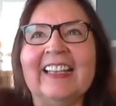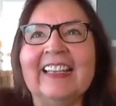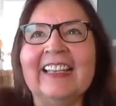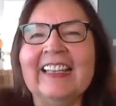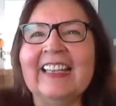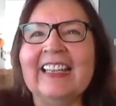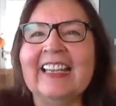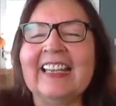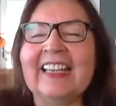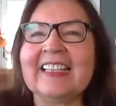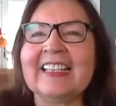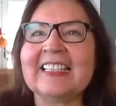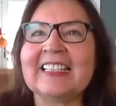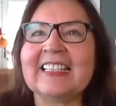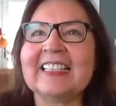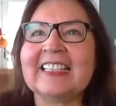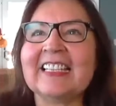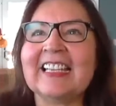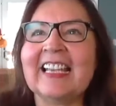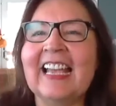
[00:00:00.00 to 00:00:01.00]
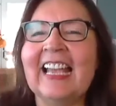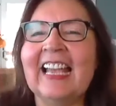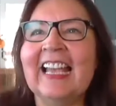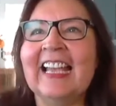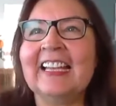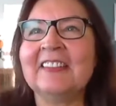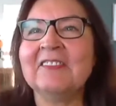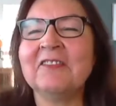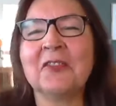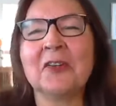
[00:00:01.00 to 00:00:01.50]
Yes.
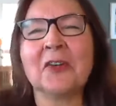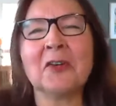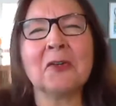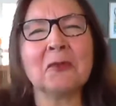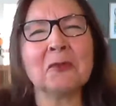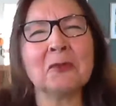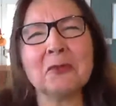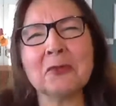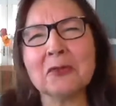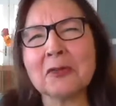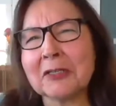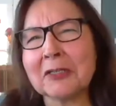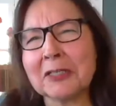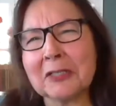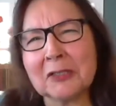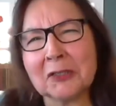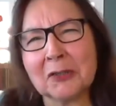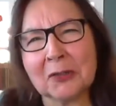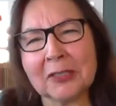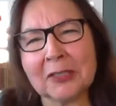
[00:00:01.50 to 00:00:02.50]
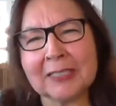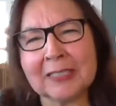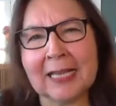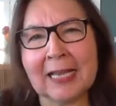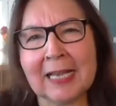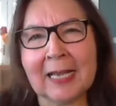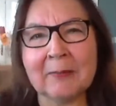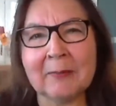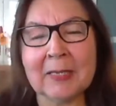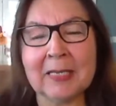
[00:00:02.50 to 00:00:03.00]
And for a really short time,